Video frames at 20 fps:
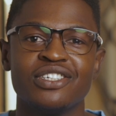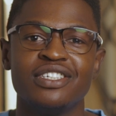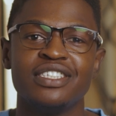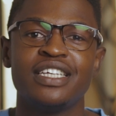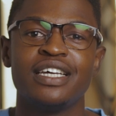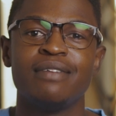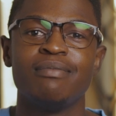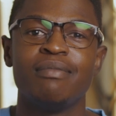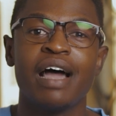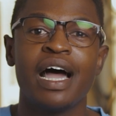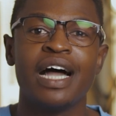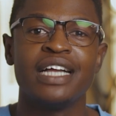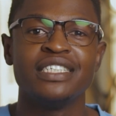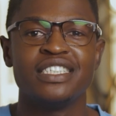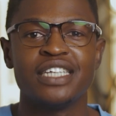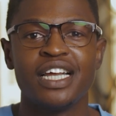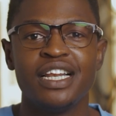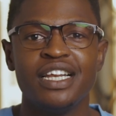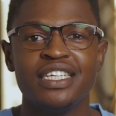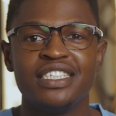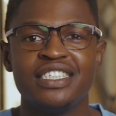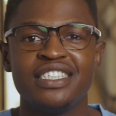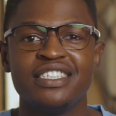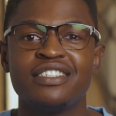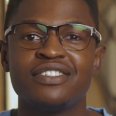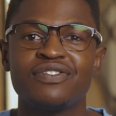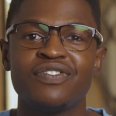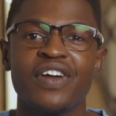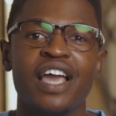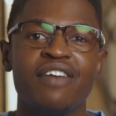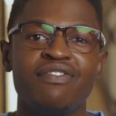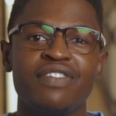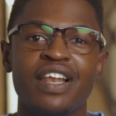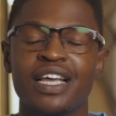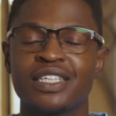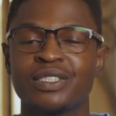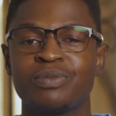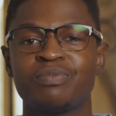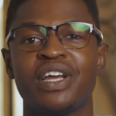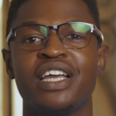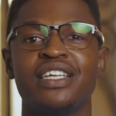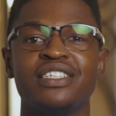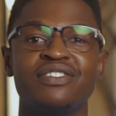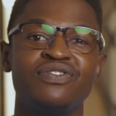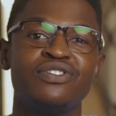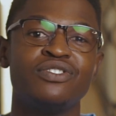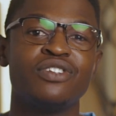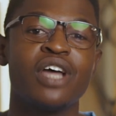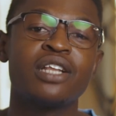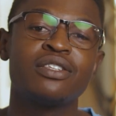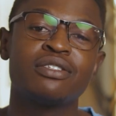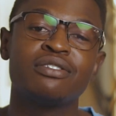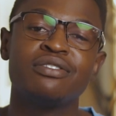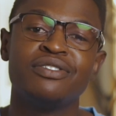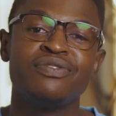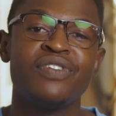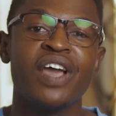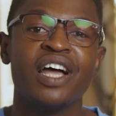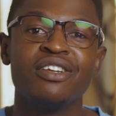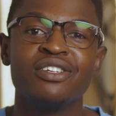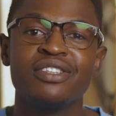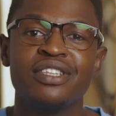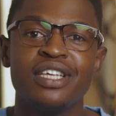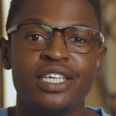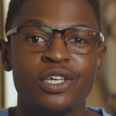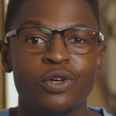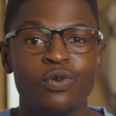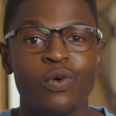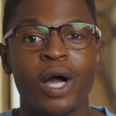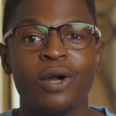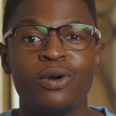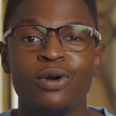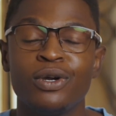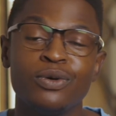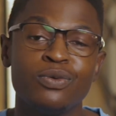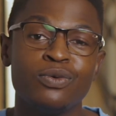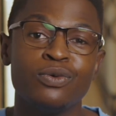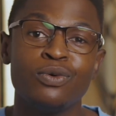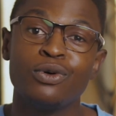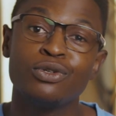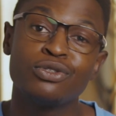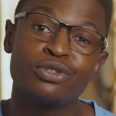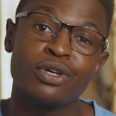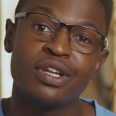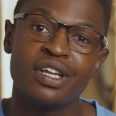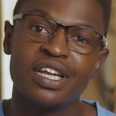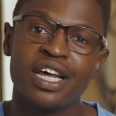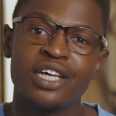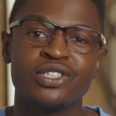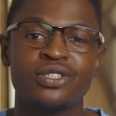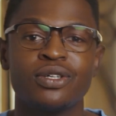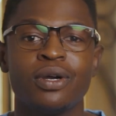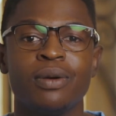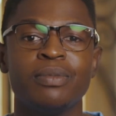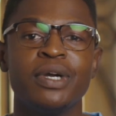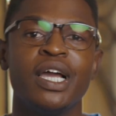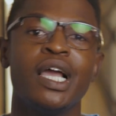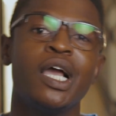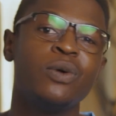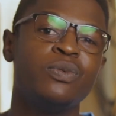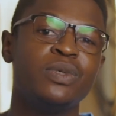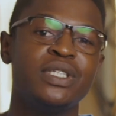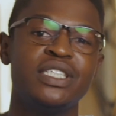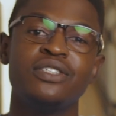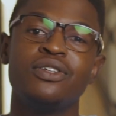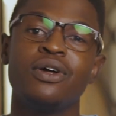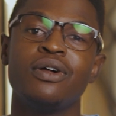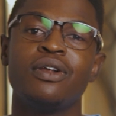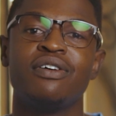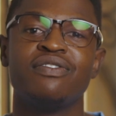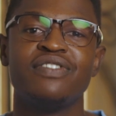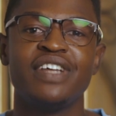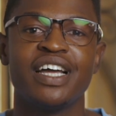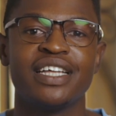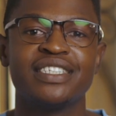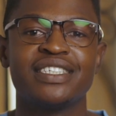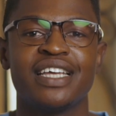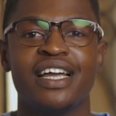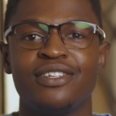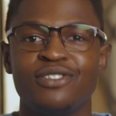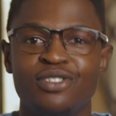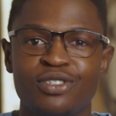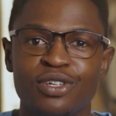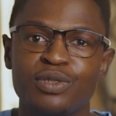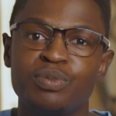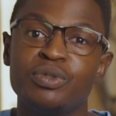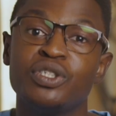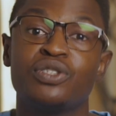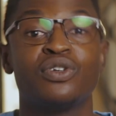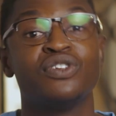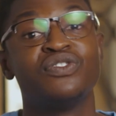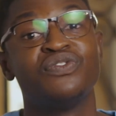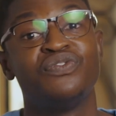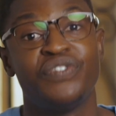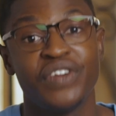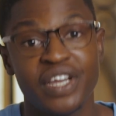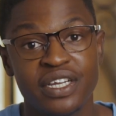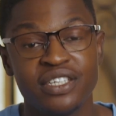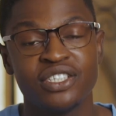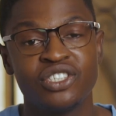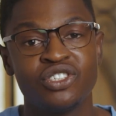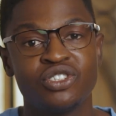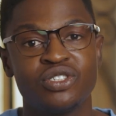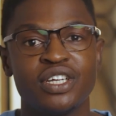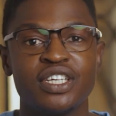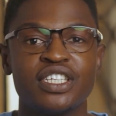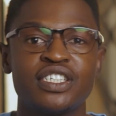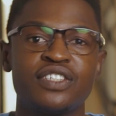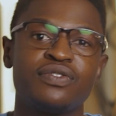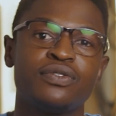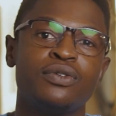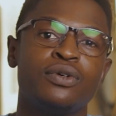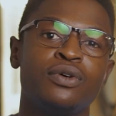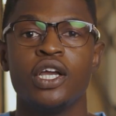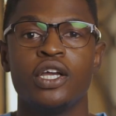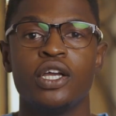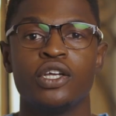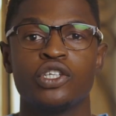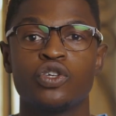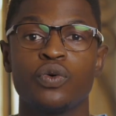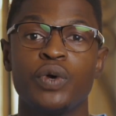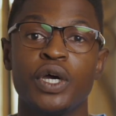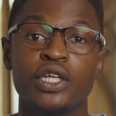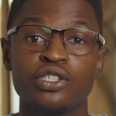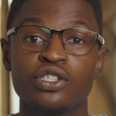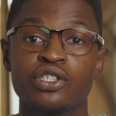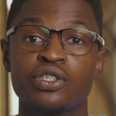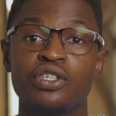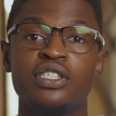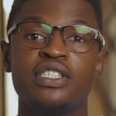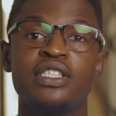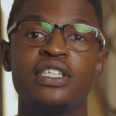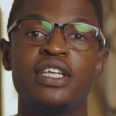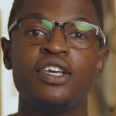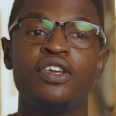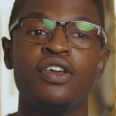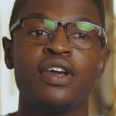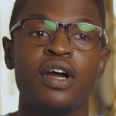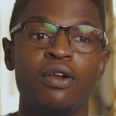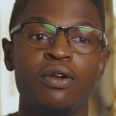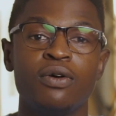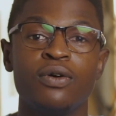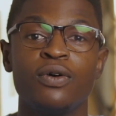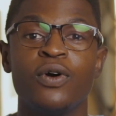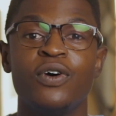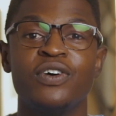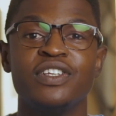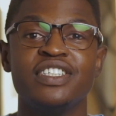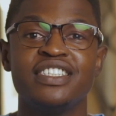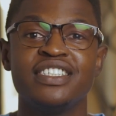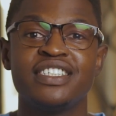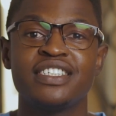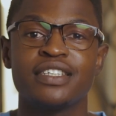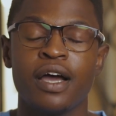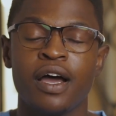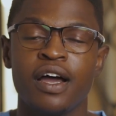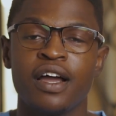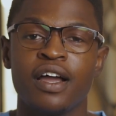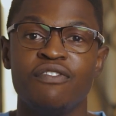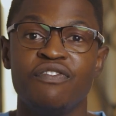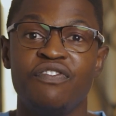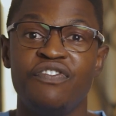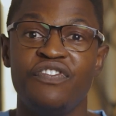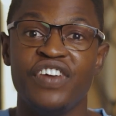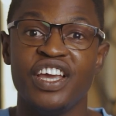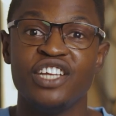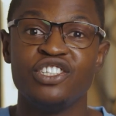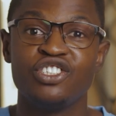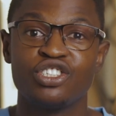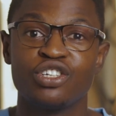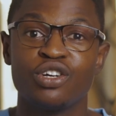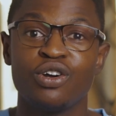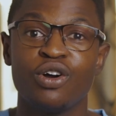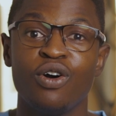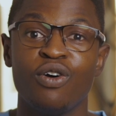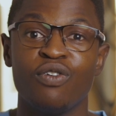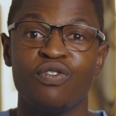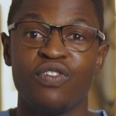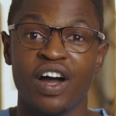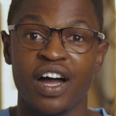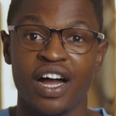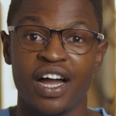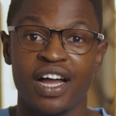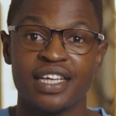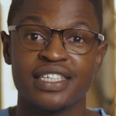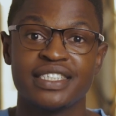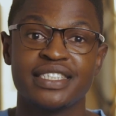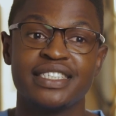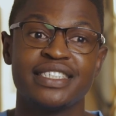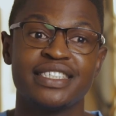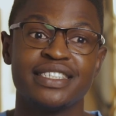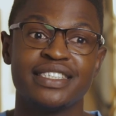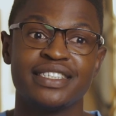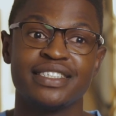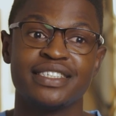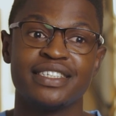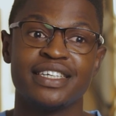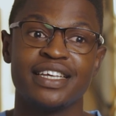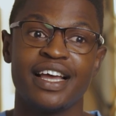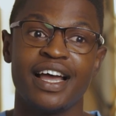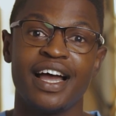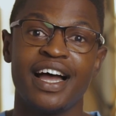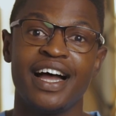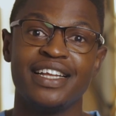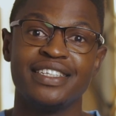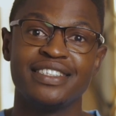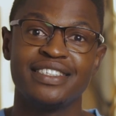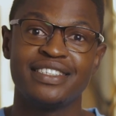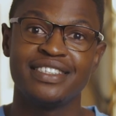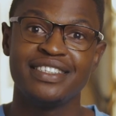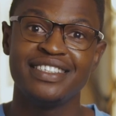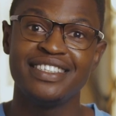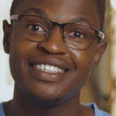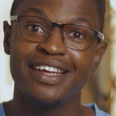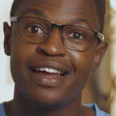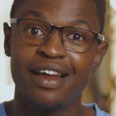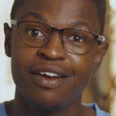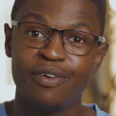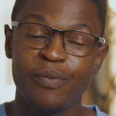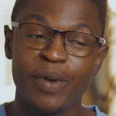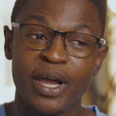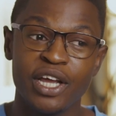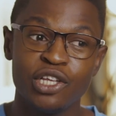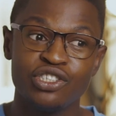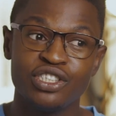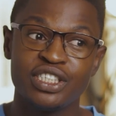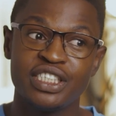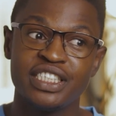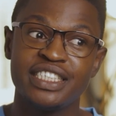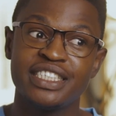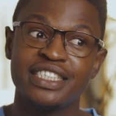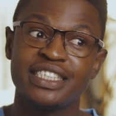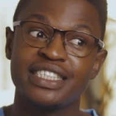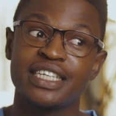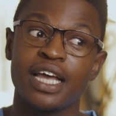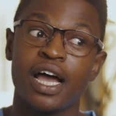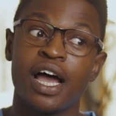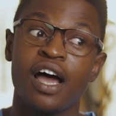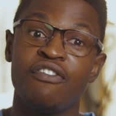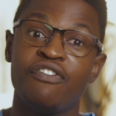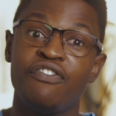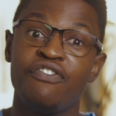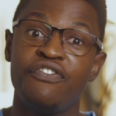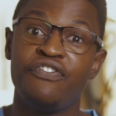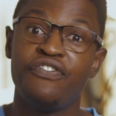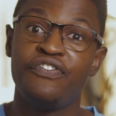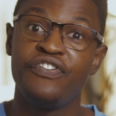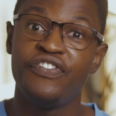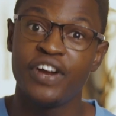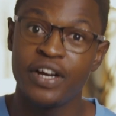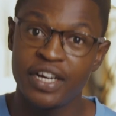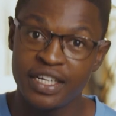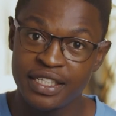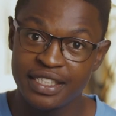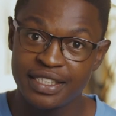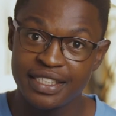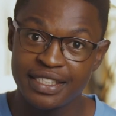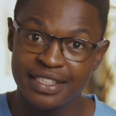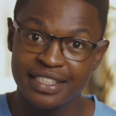you tell me, Jale 6,500, last price. If you are not taking, we'll go to another shop. We did all of that, and trust me, it was very stressful. So we are just going to take you along on this venture of ours. And need I remind you, this is our first